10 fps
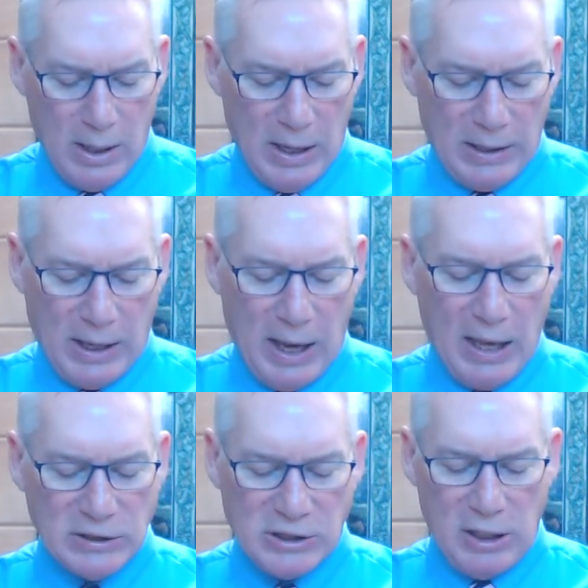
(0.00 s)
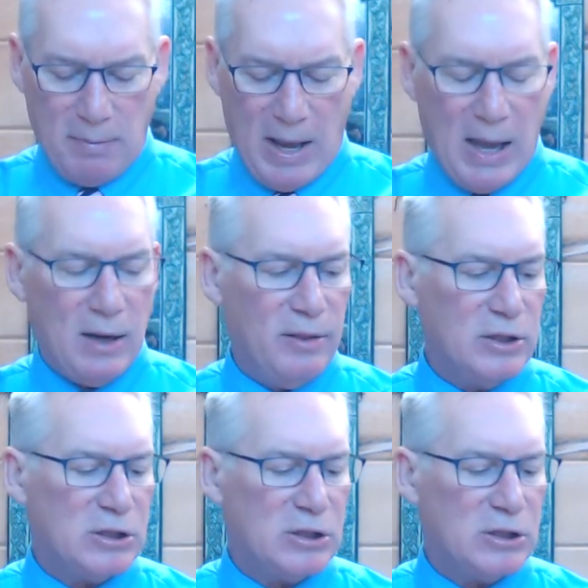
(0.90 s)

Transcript: and cast him out of the